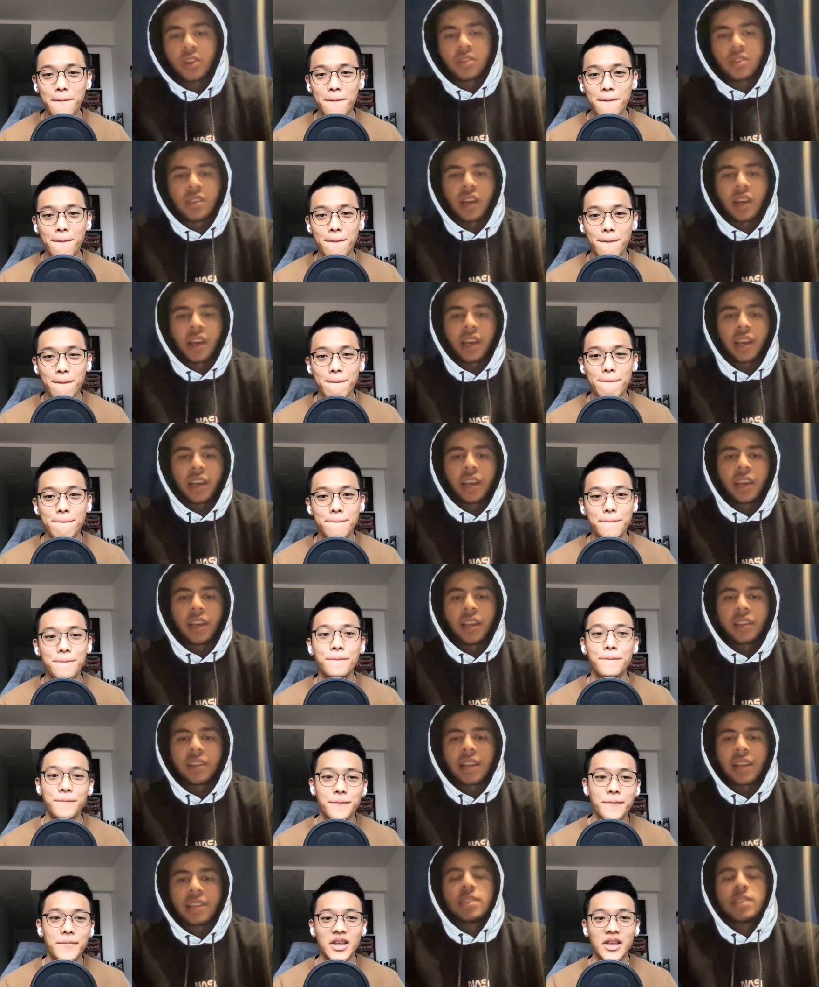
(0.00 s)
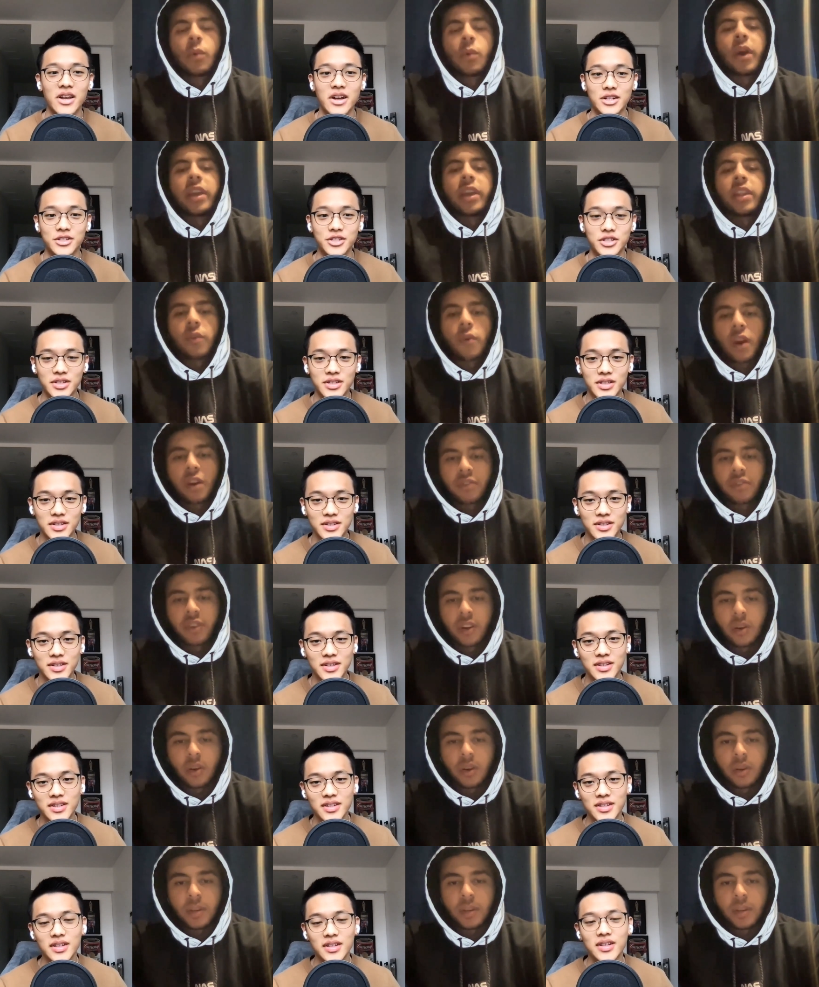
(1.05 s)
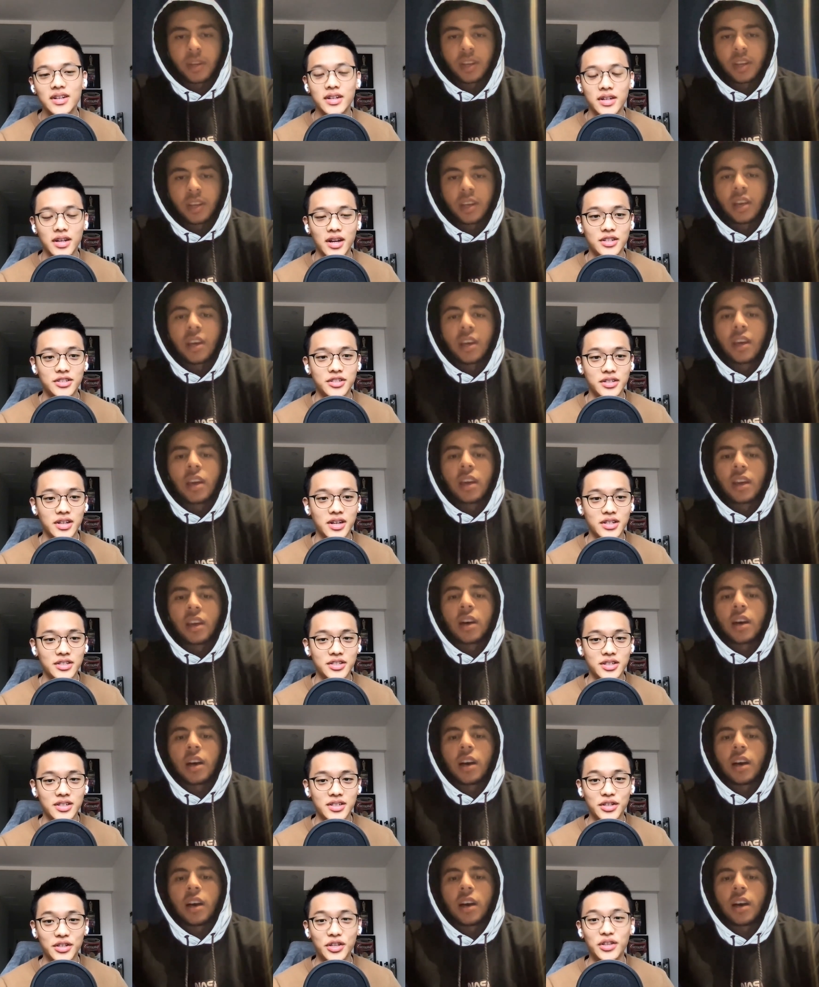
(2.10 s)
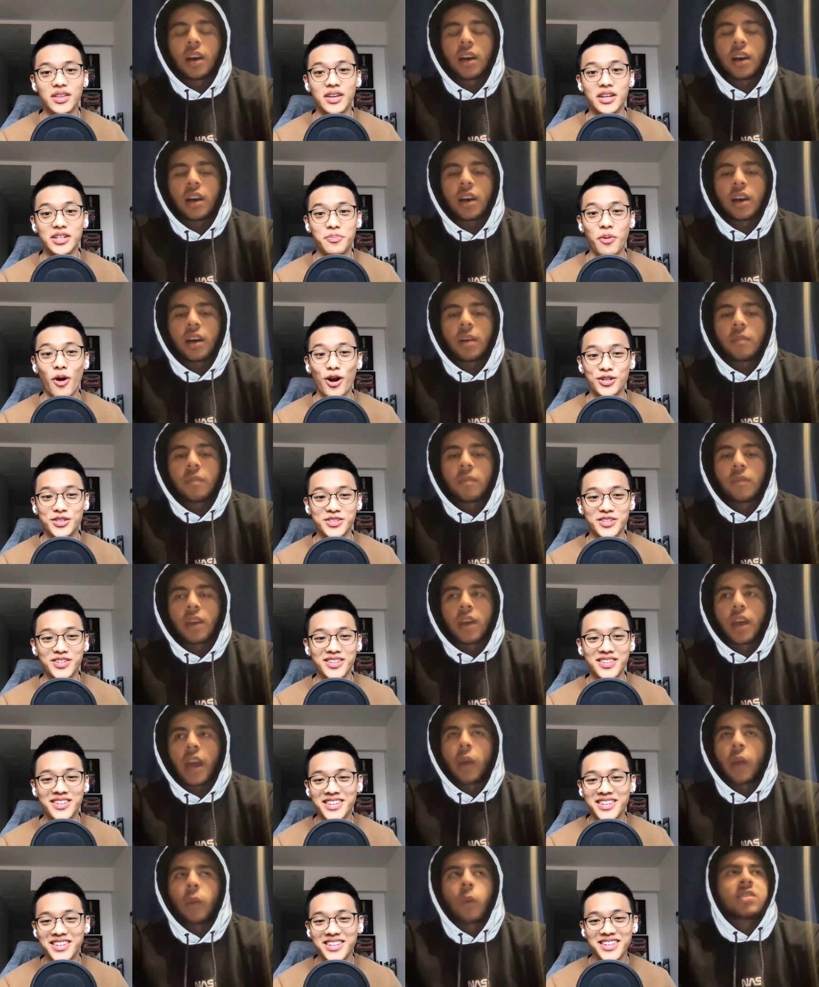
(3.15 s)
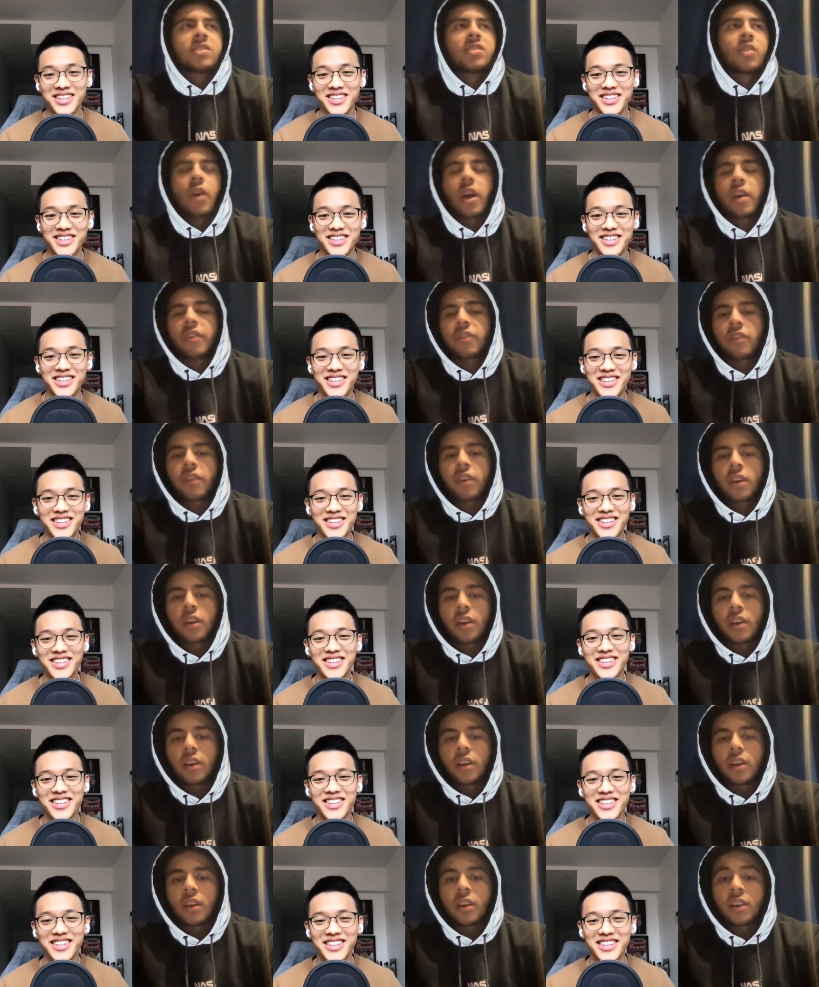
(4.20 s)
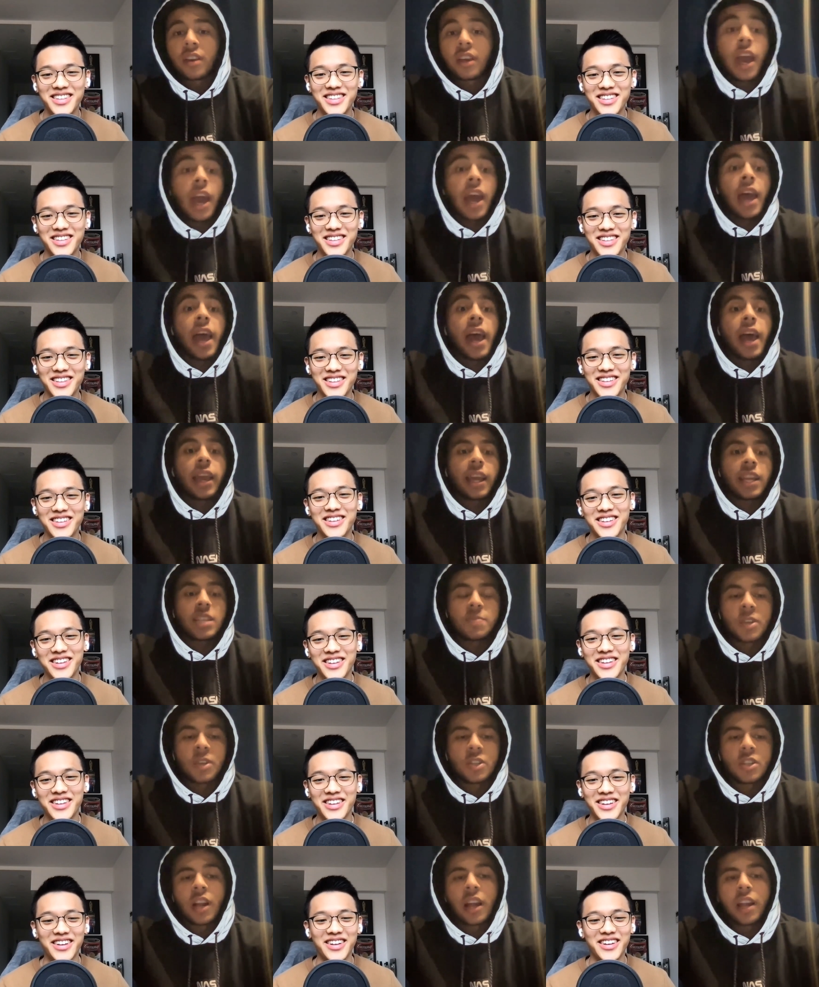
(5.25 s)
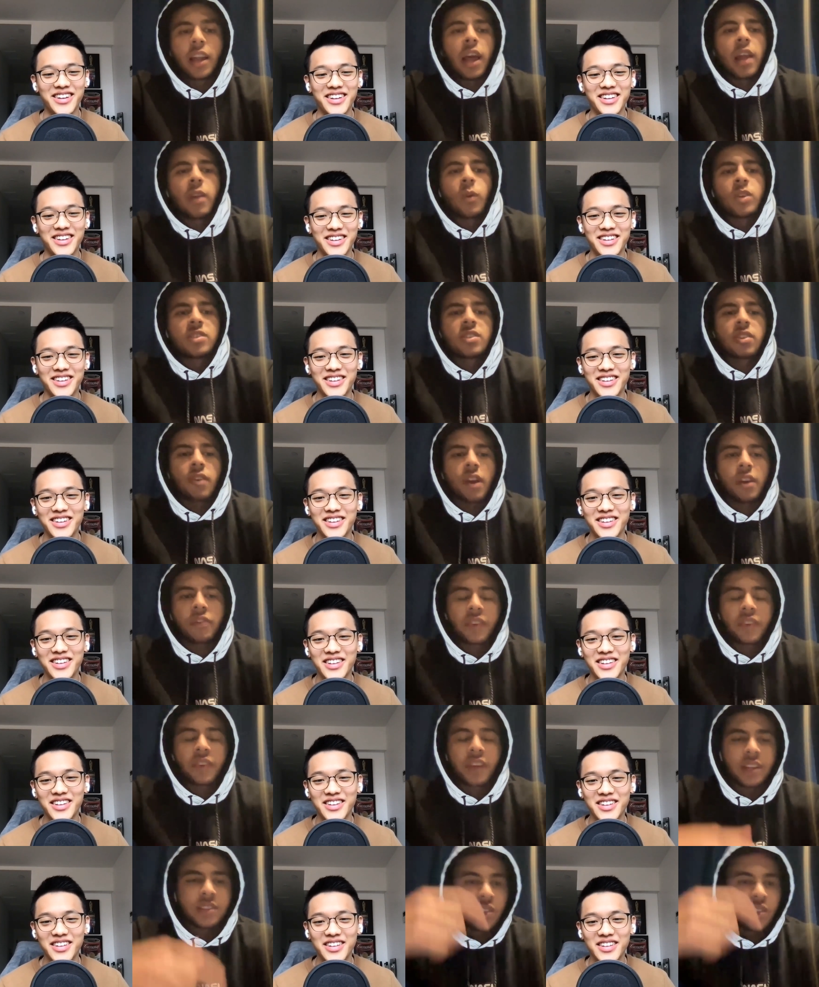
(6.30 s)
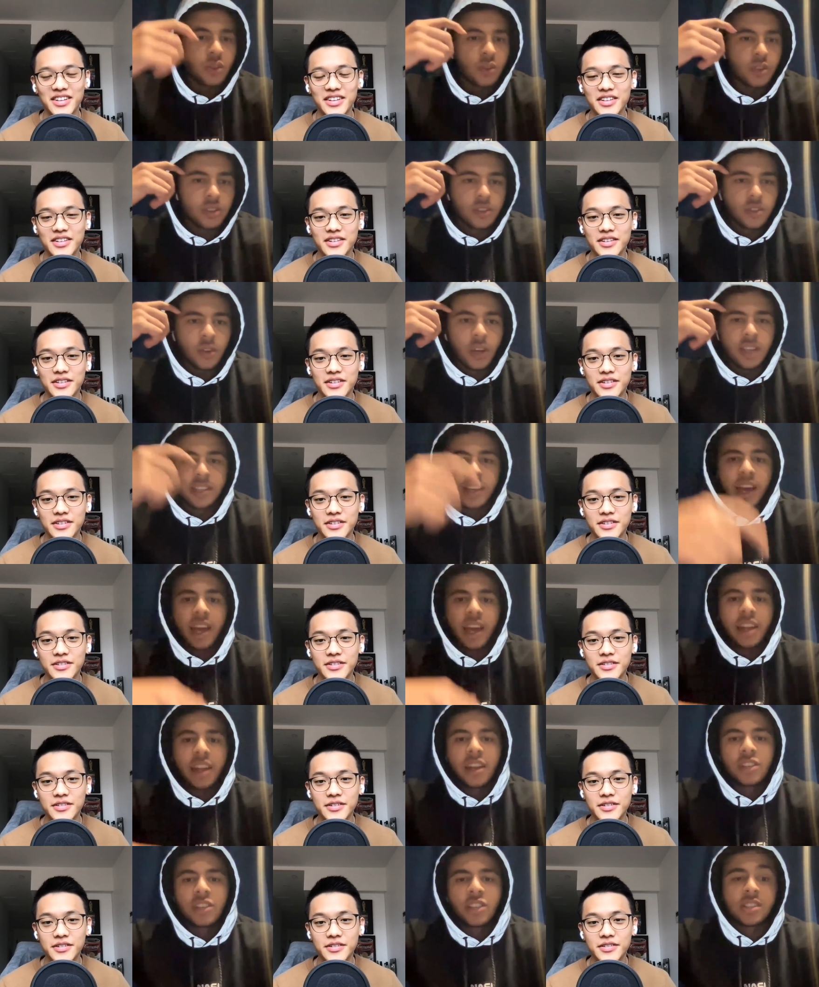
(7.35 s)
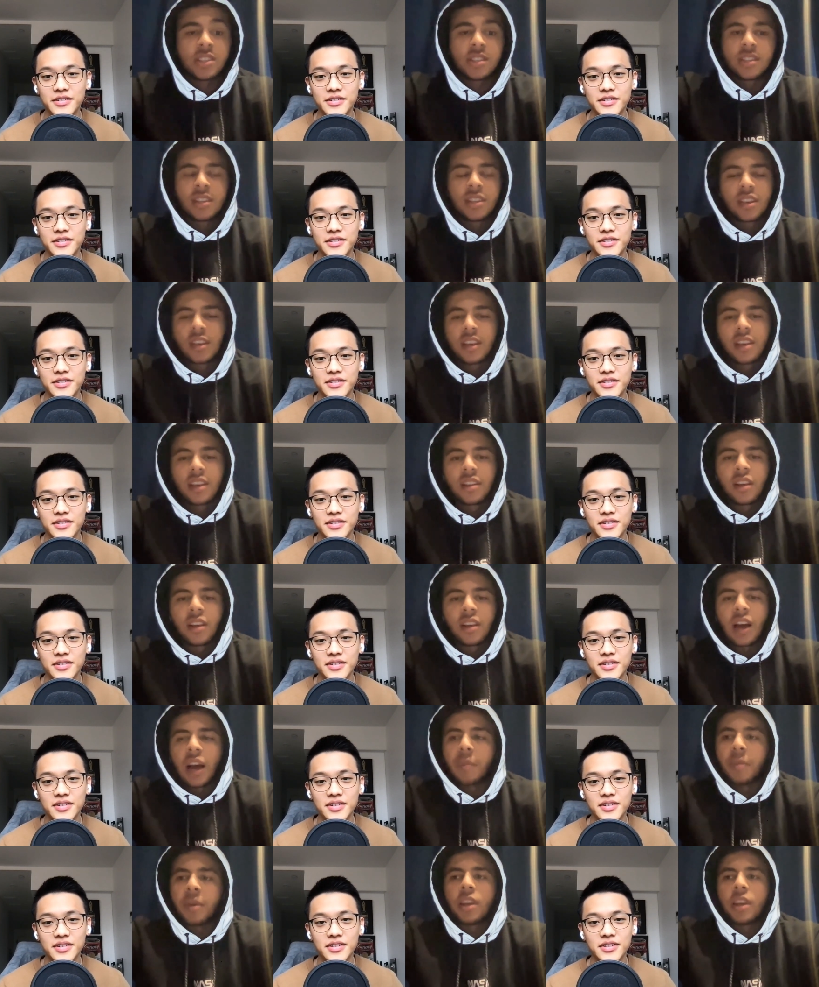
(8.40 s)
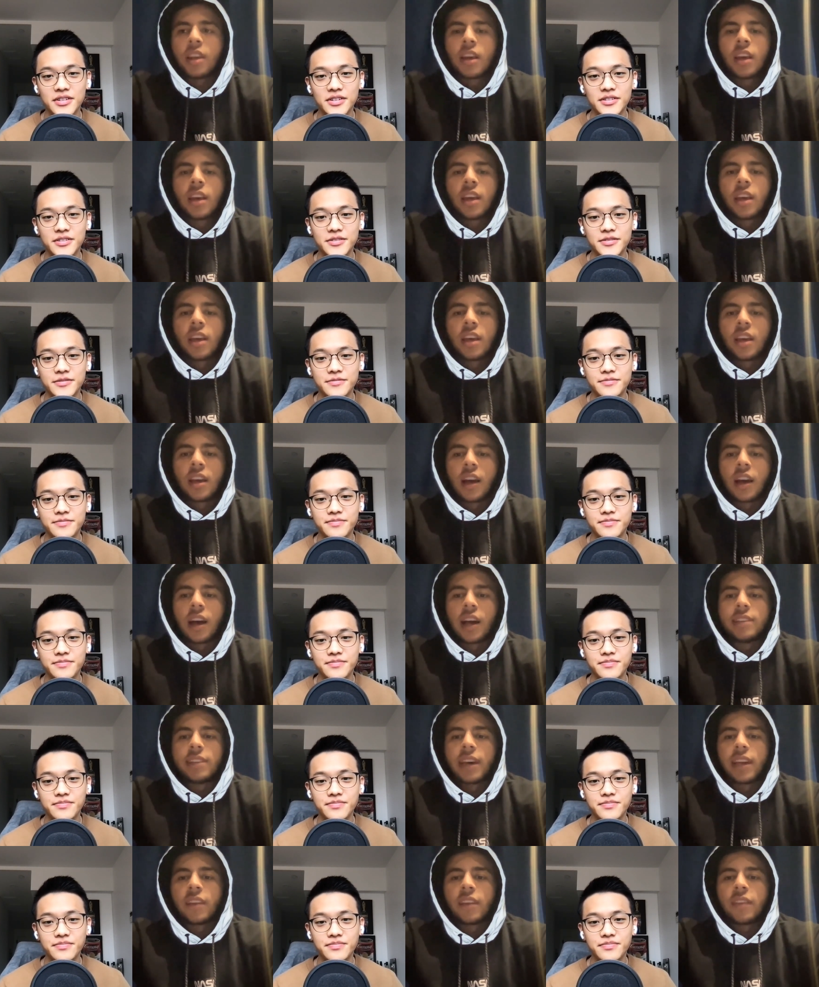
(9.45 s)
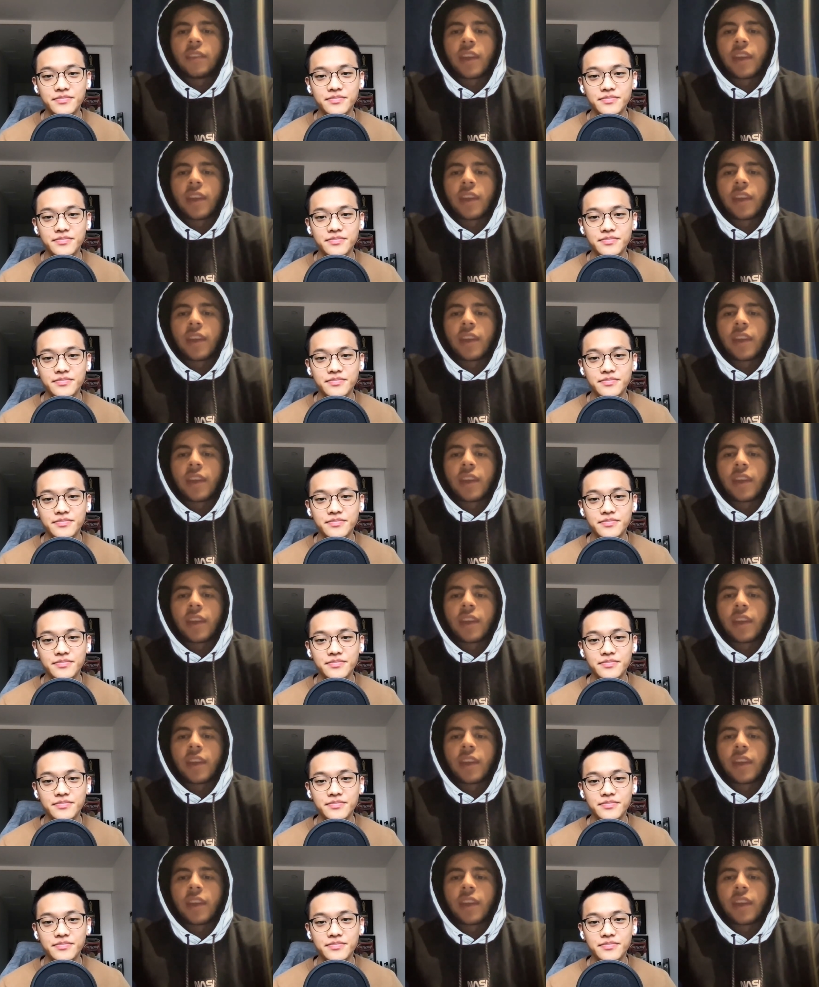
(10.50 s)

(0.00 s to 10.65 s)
Speaker 1: because like that's gotcha. the way the ref. You know what I mean? Gotcha, gotcha. You think it's um, personal? And once the ref, yeah, it gets yeah. and, and once the ref gets you to his head, it just, I mean, at the end